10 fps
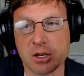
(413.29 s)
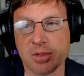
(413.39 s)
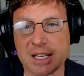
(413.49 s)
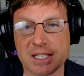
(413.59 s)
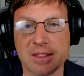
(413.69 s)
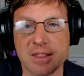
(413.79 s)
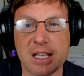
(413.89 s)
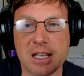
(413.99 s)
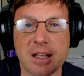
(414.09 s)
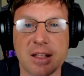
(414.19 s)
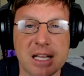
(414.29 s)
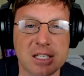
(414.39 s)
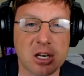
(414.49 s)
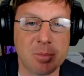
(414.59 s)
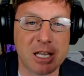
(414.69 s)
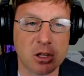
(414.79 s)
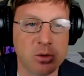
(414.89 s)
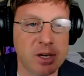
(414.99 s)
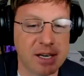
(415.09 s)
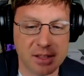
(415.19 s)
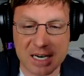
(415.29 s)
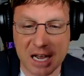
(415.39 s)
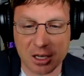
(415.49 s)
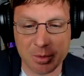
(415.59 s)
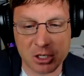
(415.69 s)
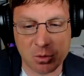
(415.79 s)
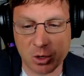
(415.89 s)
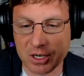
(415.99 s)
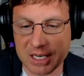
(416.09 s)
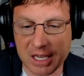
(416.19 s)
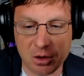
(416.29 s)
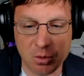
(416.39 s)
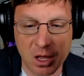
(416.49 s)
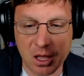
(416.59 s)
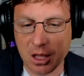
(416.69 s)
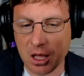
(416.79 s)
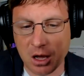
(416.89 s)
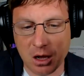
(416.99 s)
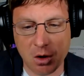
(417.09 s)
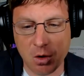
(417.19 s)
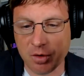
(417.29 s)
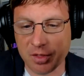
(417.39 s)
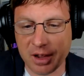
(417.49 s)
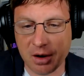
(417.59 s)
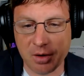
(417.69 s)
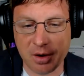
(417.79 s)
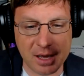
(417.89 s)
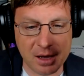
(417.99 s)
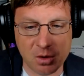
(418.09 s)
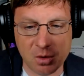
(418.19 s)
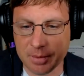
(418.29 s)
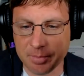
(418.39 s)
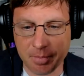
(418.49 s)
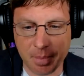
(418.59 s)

So that's in the uh, that's going to be included in the document. So we're going to take you uh, over there now